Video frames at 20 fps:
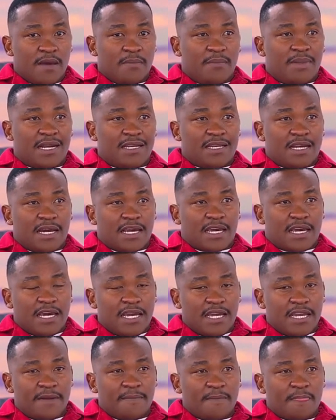But
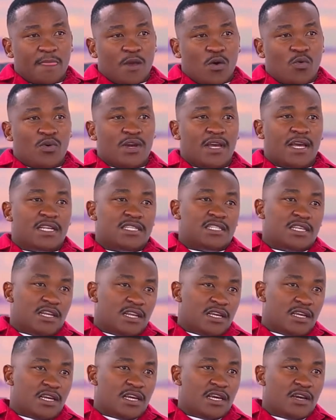again, we are
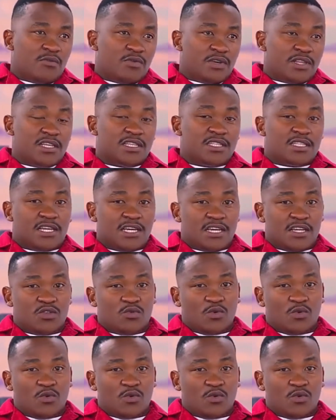dealing here with this case.